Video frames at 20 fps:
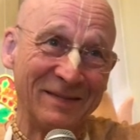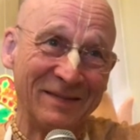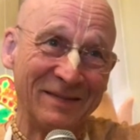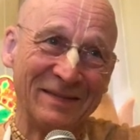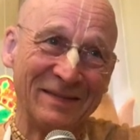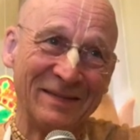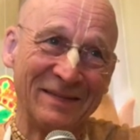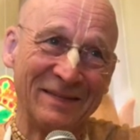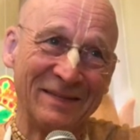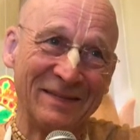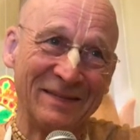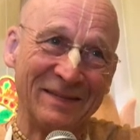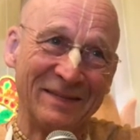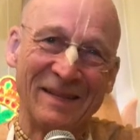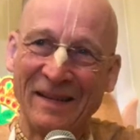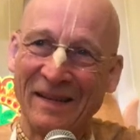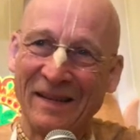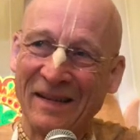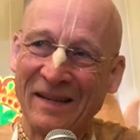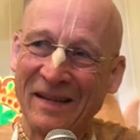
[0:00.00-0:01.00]
Thank
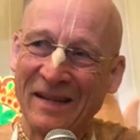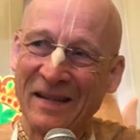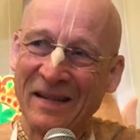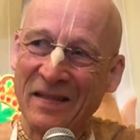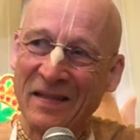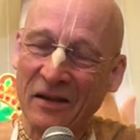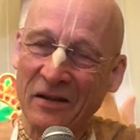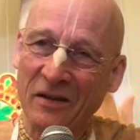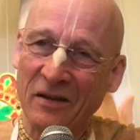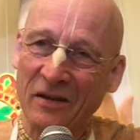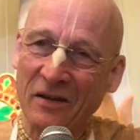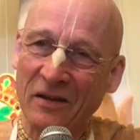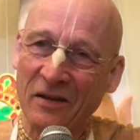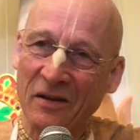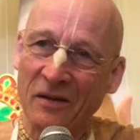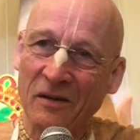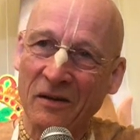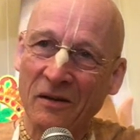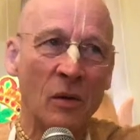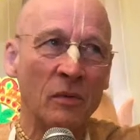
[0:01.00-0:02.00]
you,
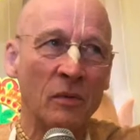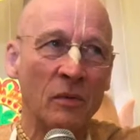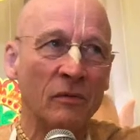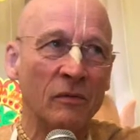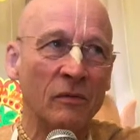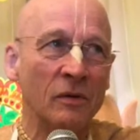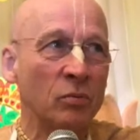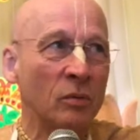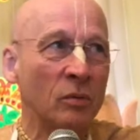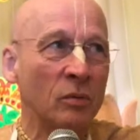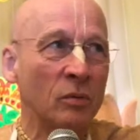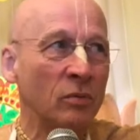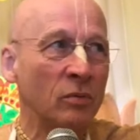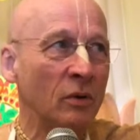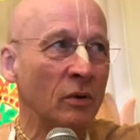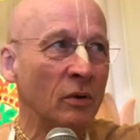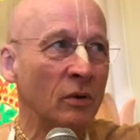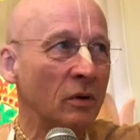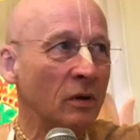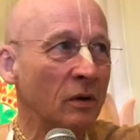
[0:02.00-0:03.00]
Gobavrindesh Prabhu.
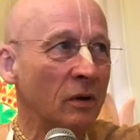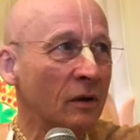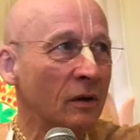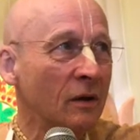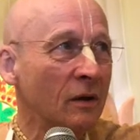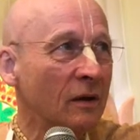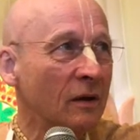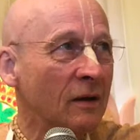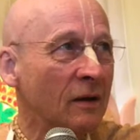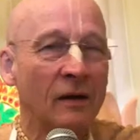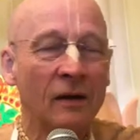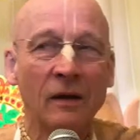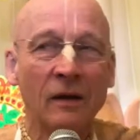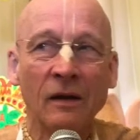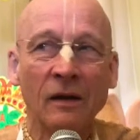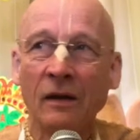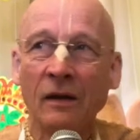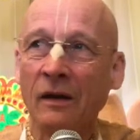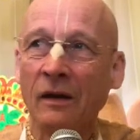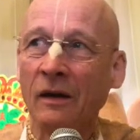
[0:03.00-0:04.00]
I kind of
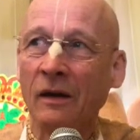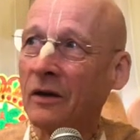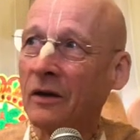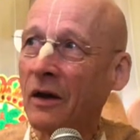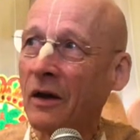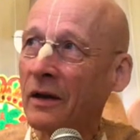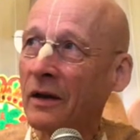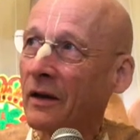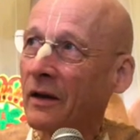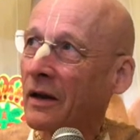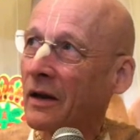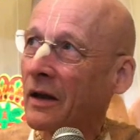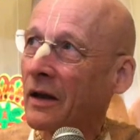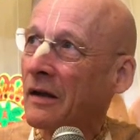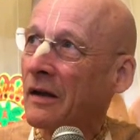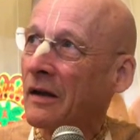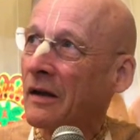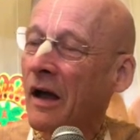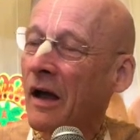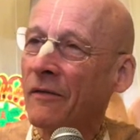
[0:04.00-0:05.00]
got a
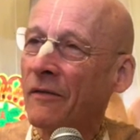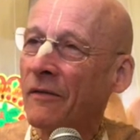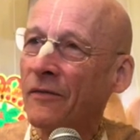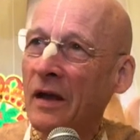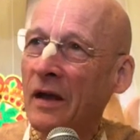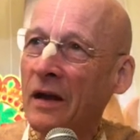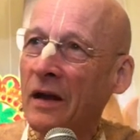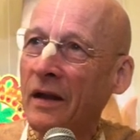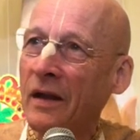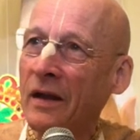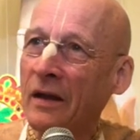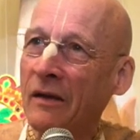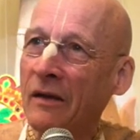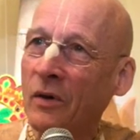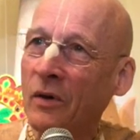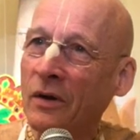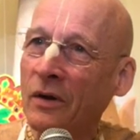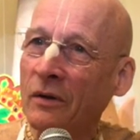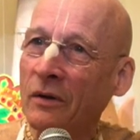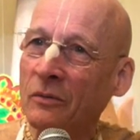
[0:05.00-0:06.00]
feeling of what it would be
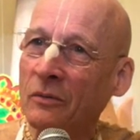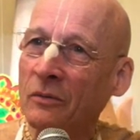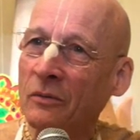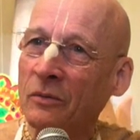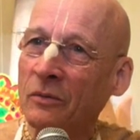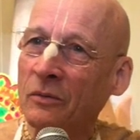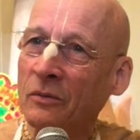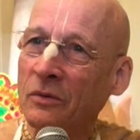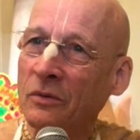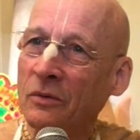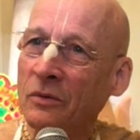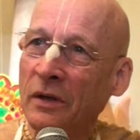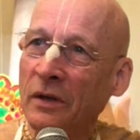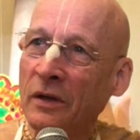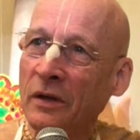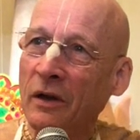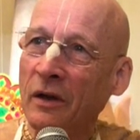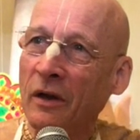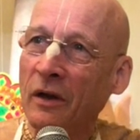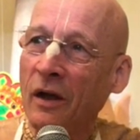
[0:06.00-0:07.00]
like
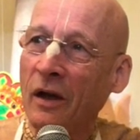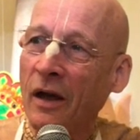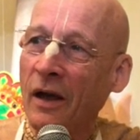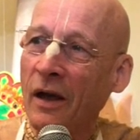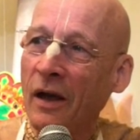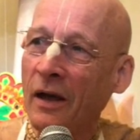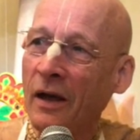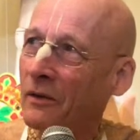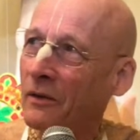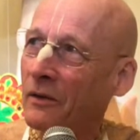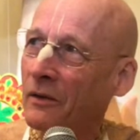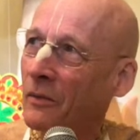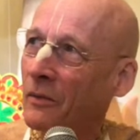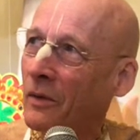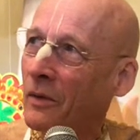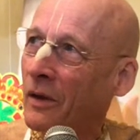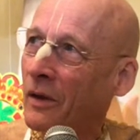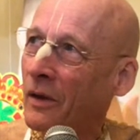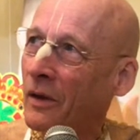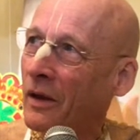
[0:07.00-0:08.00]
to, go
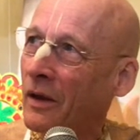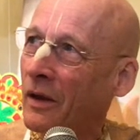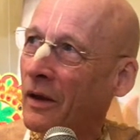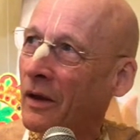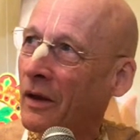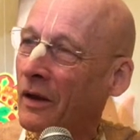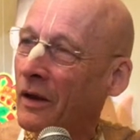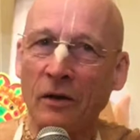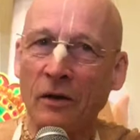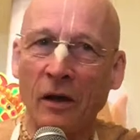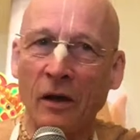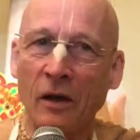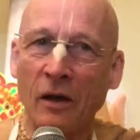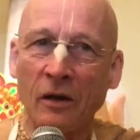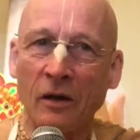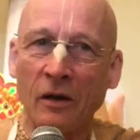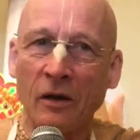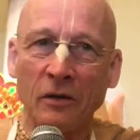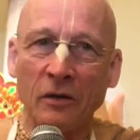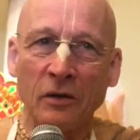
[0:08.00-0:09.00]
to a
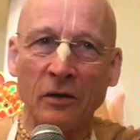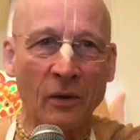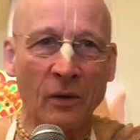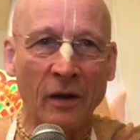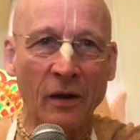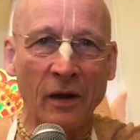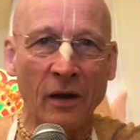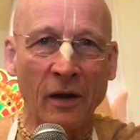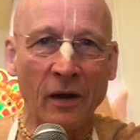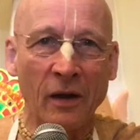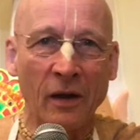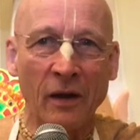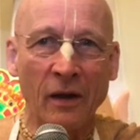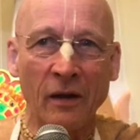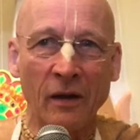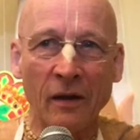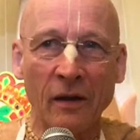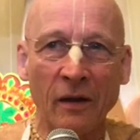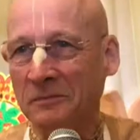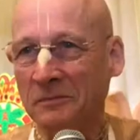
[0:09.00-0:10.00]
a
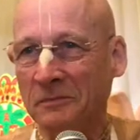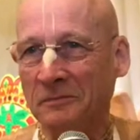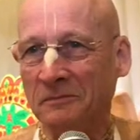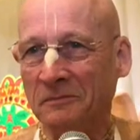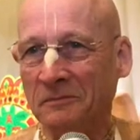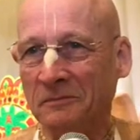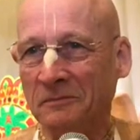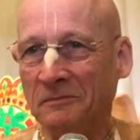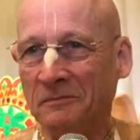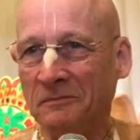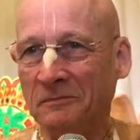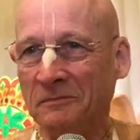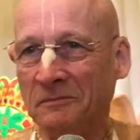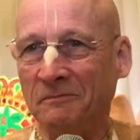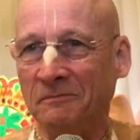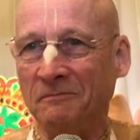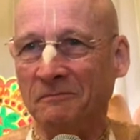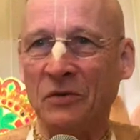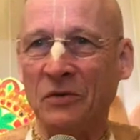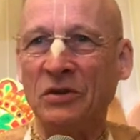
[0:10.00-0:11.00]
Digvijay
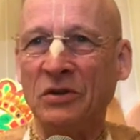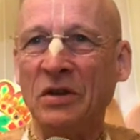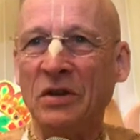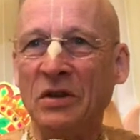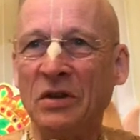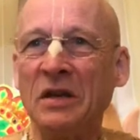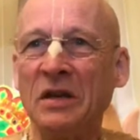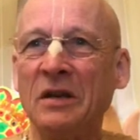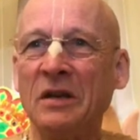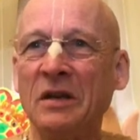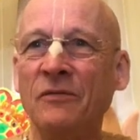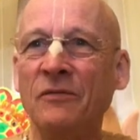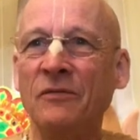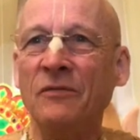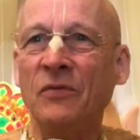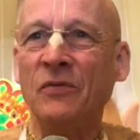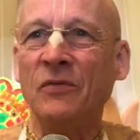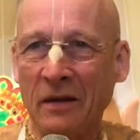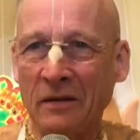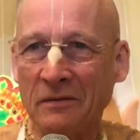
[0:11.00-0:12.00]

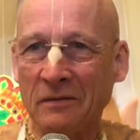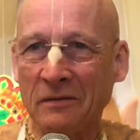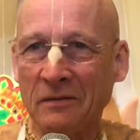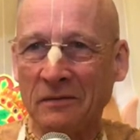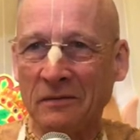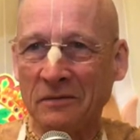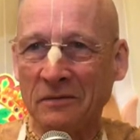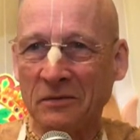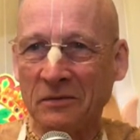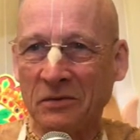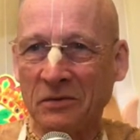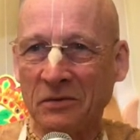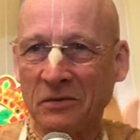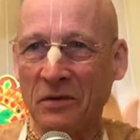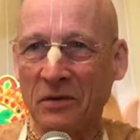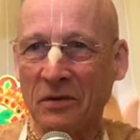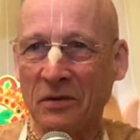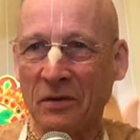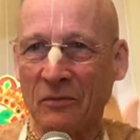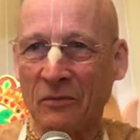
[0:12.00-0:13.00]
celebration where the pundits
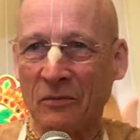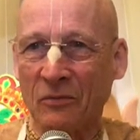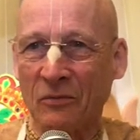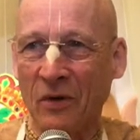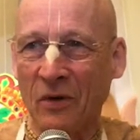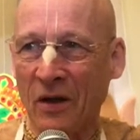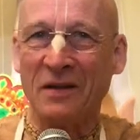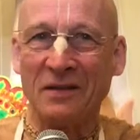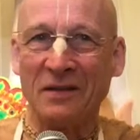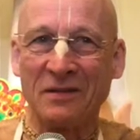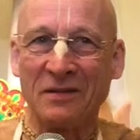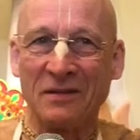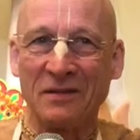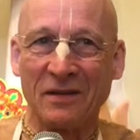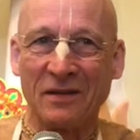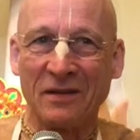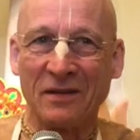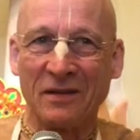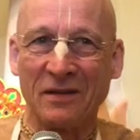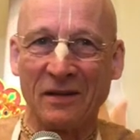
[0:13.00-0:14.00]
are
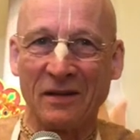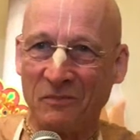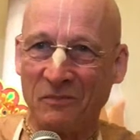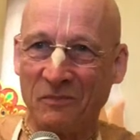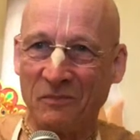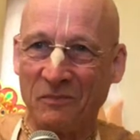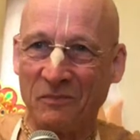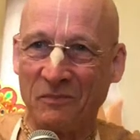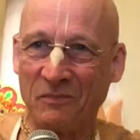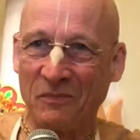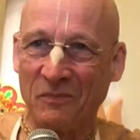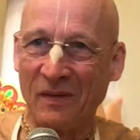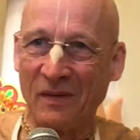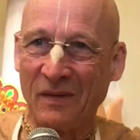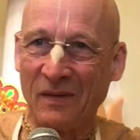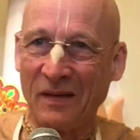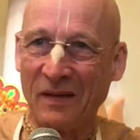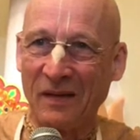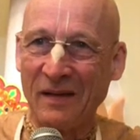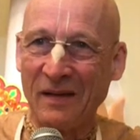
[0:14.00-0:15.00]
praising the
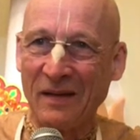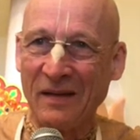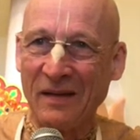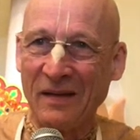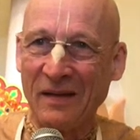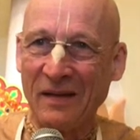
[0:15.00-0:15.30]
Lord,